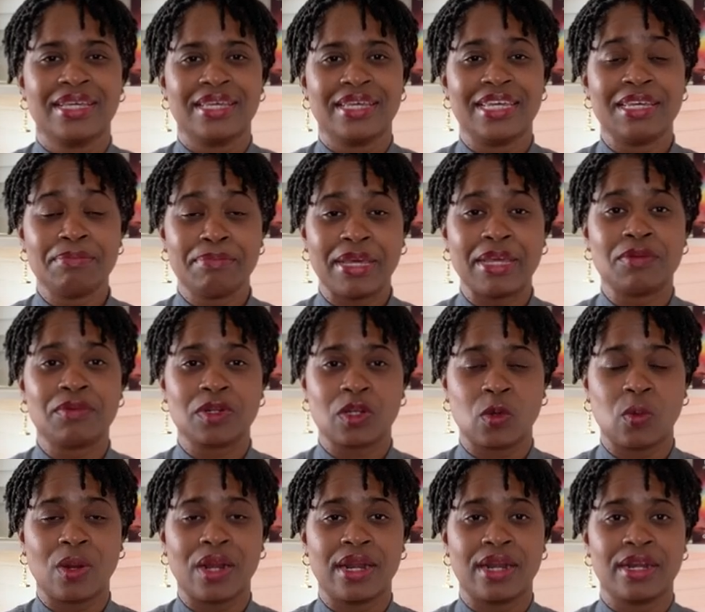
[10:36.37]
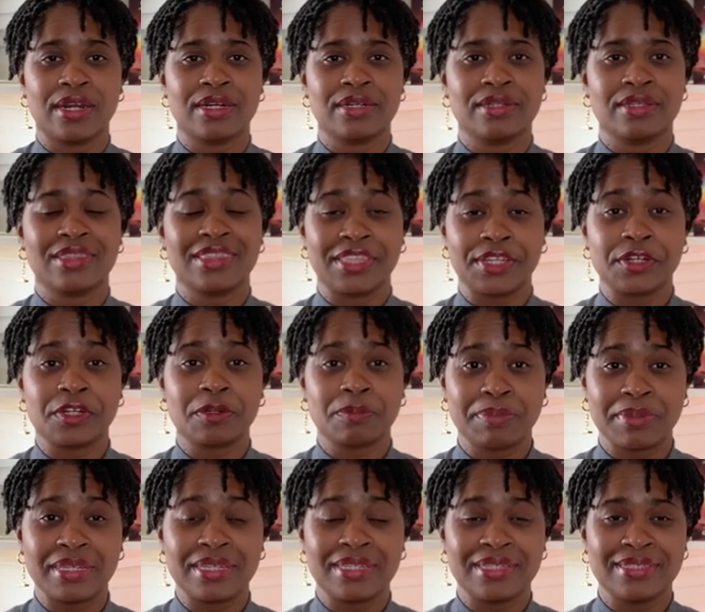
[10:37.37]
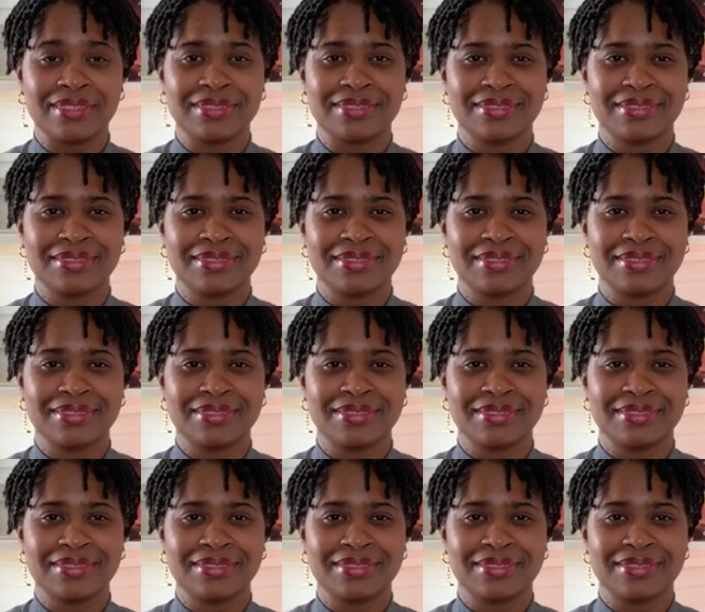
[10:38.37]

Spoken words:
It may require therapy,